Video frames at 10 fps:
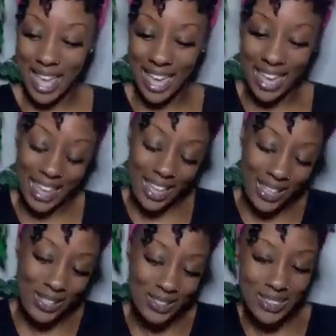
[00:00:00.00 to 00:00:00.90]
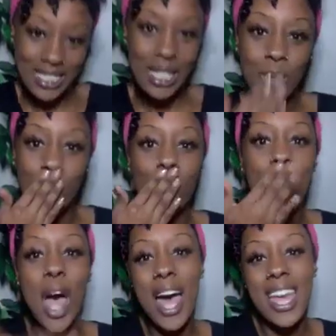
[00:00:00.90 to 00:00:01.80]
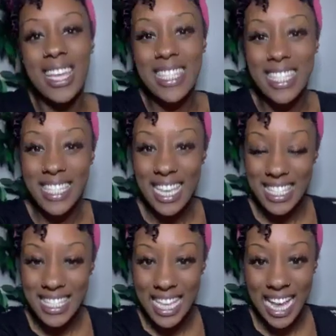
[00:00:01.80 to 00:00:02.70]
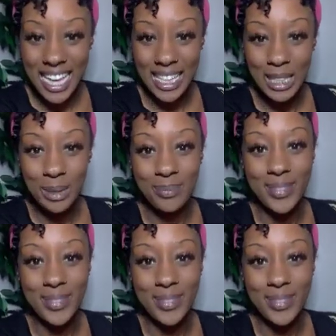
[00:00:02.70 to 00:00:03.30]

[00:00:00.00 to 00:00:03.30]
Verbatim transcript: else until next time